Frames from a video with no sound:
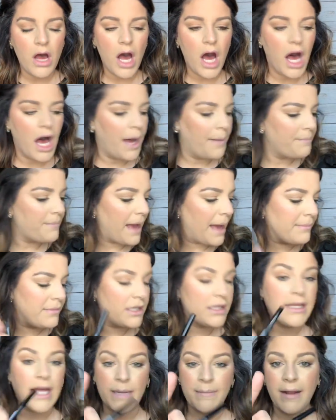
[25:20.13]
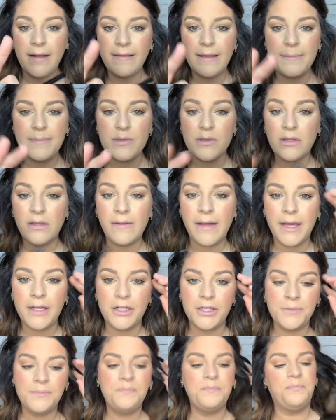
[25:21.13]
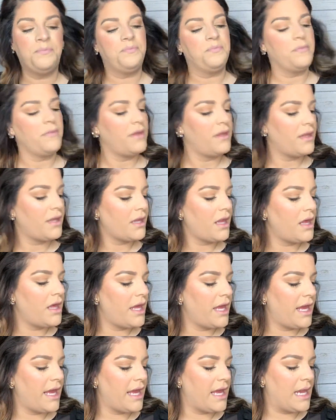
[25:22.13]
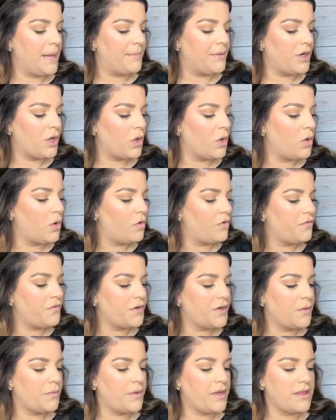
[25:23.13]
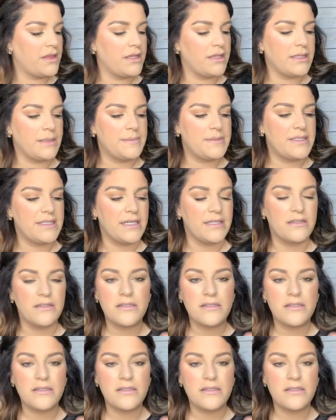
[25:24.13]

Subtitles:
I'm gonna line my lips with a liner, and I'm gonna go over it with the lip stains.